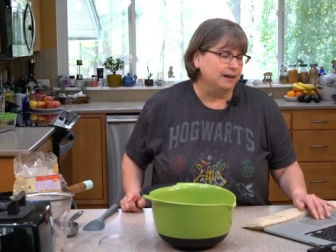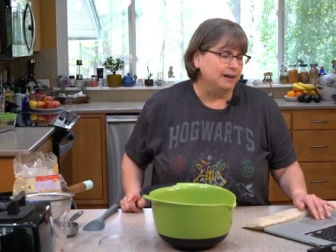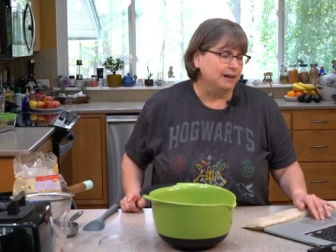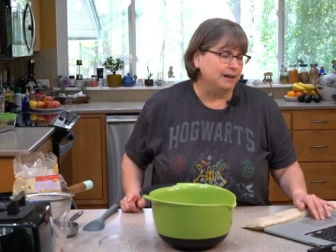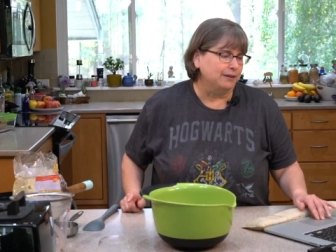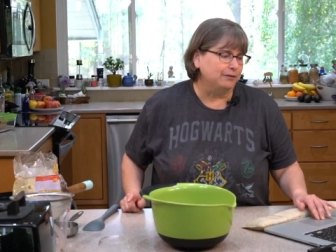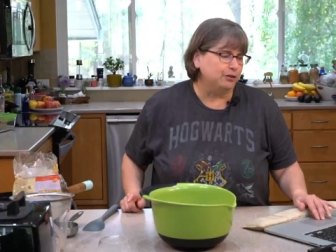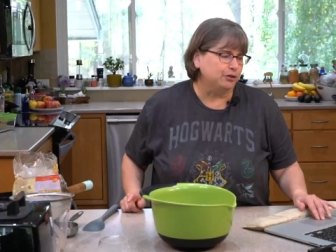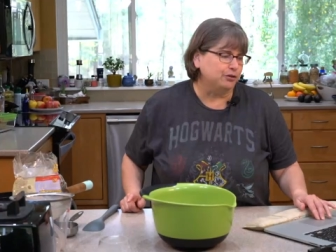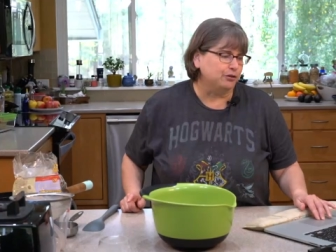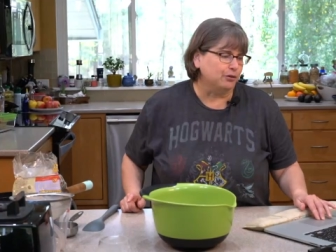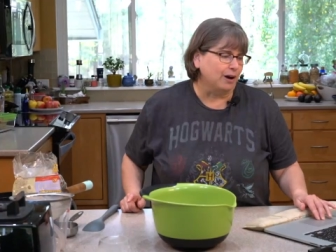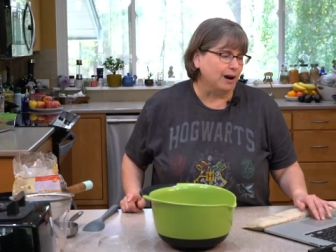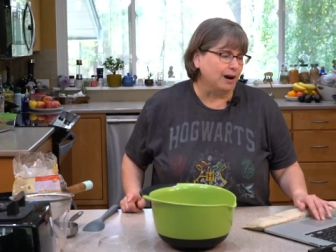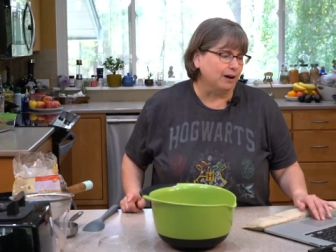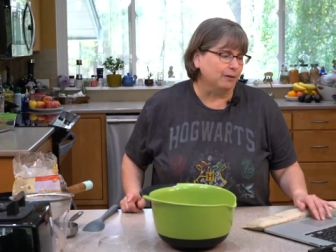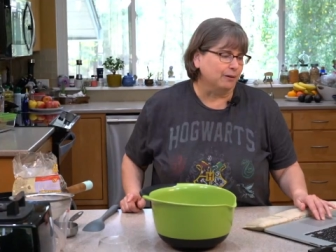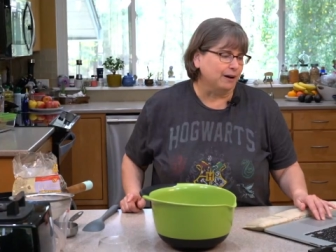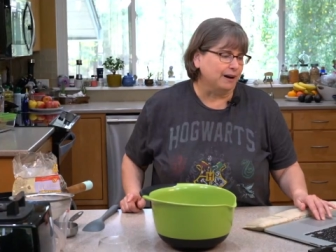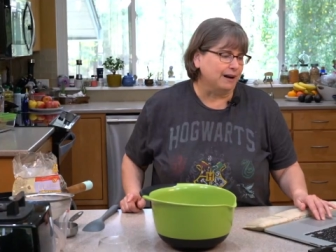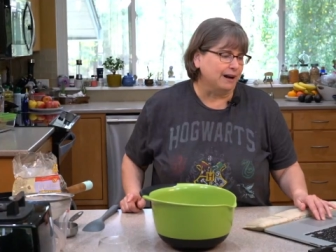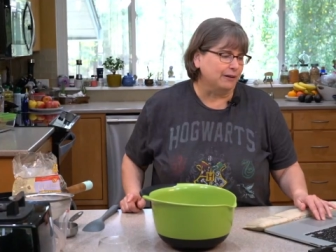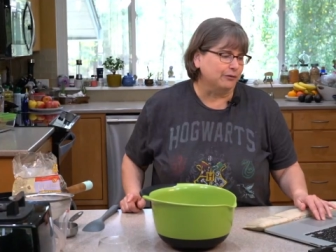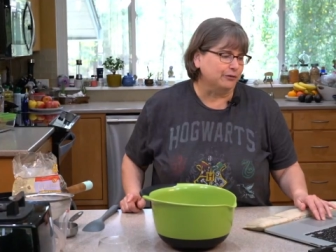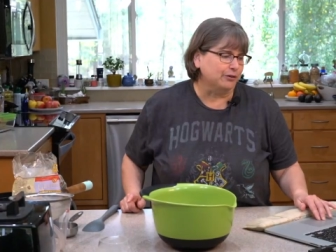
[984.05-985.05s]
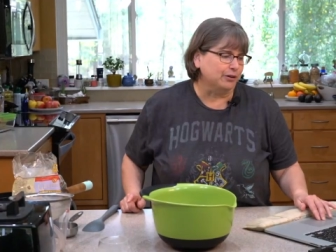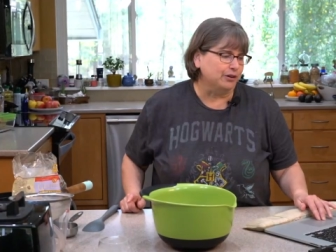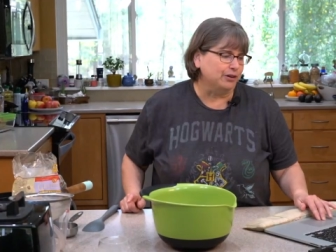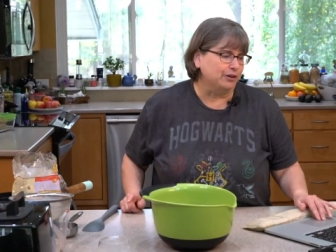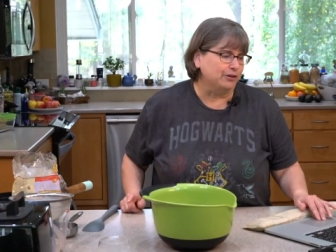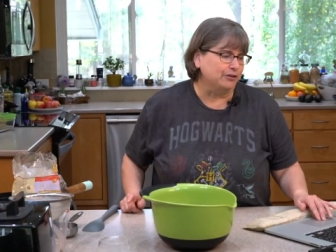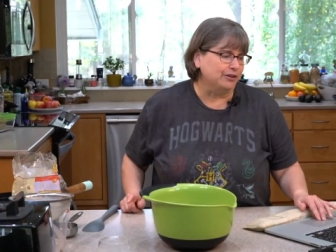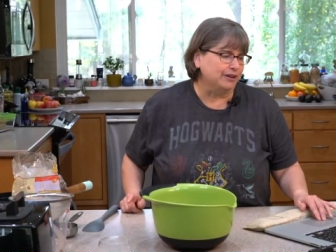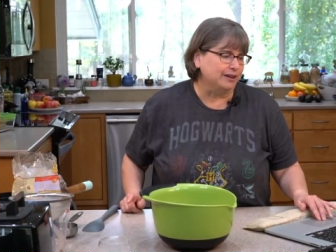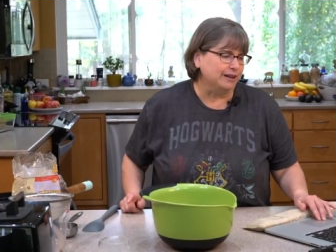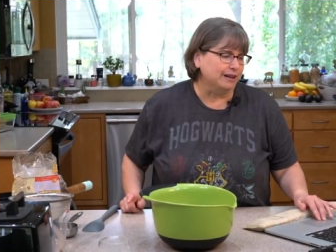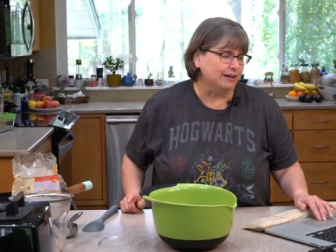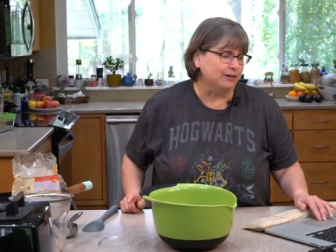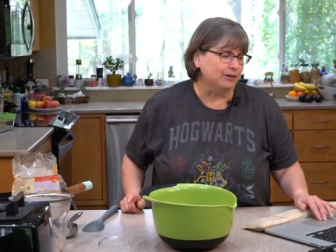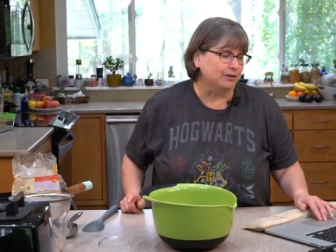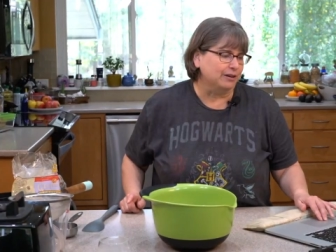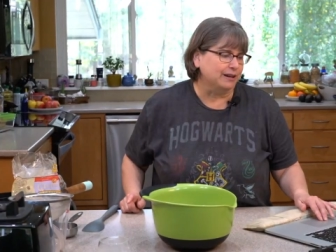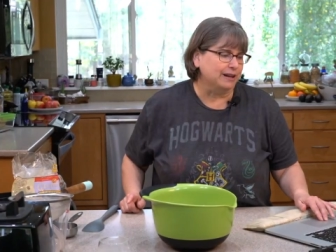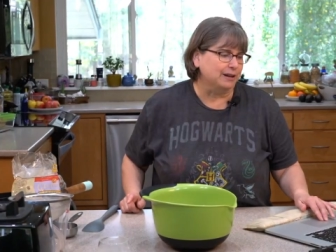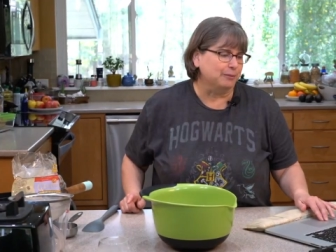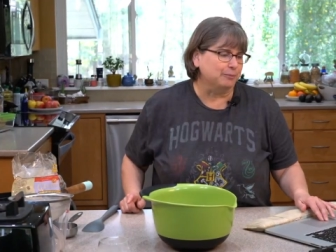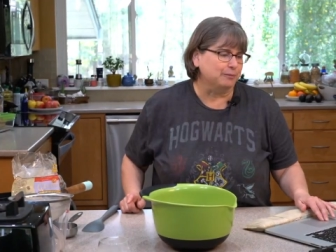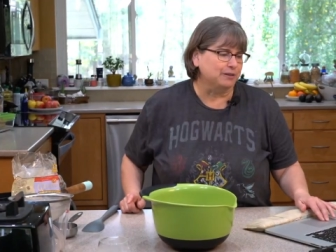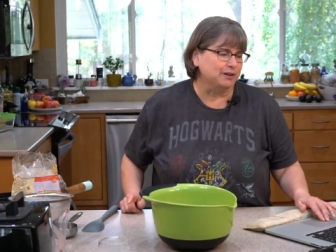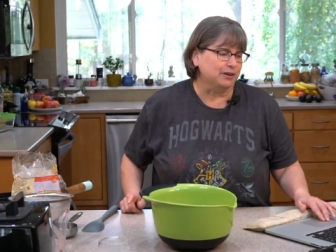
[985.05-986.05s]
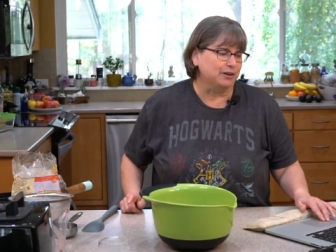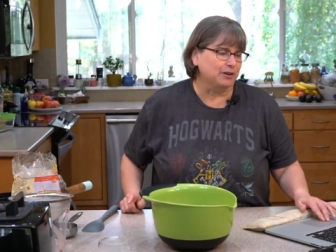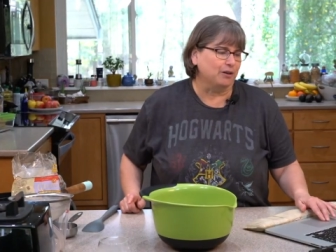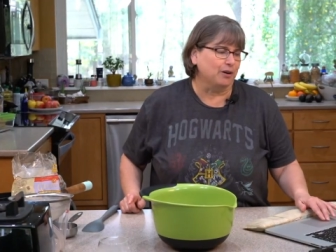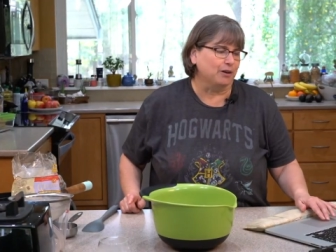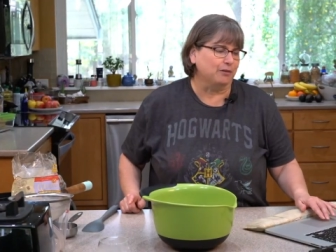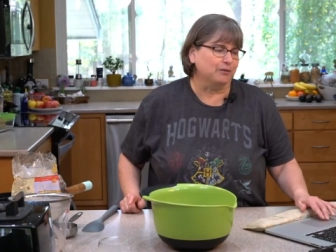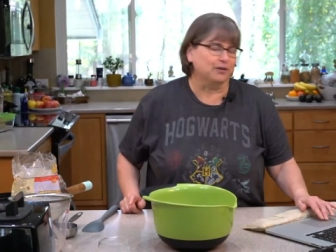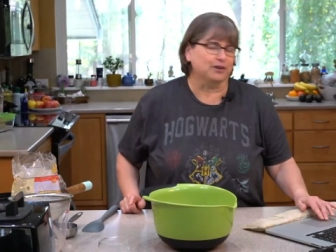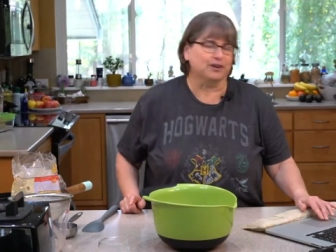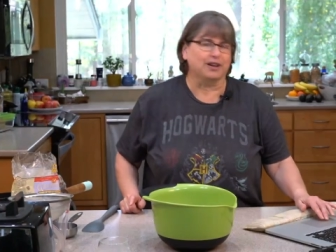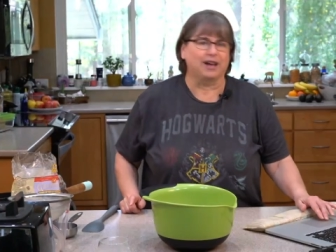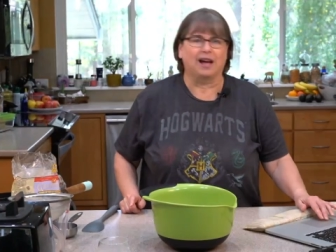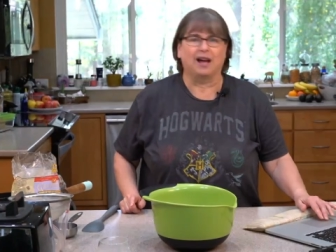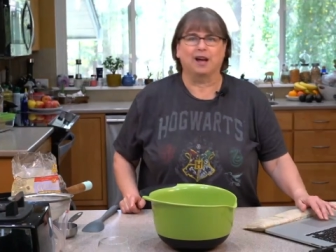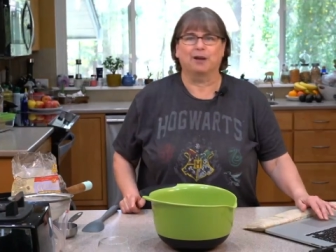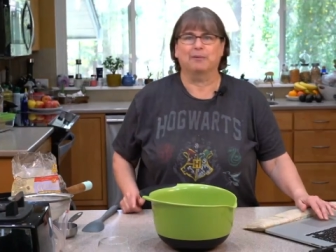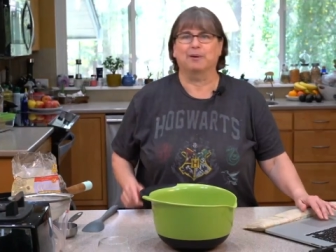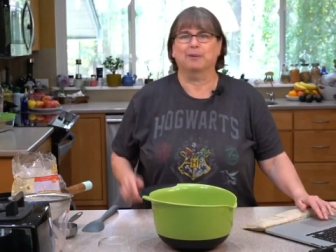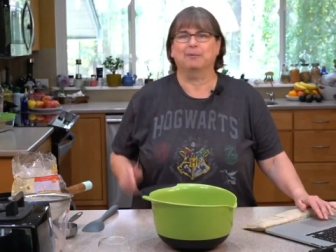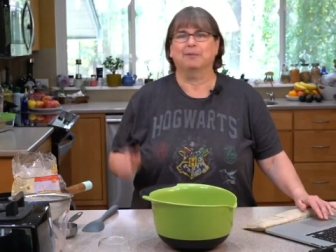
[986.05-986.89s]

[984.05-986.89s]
If you dry it right after using it, it'll keep clear over time.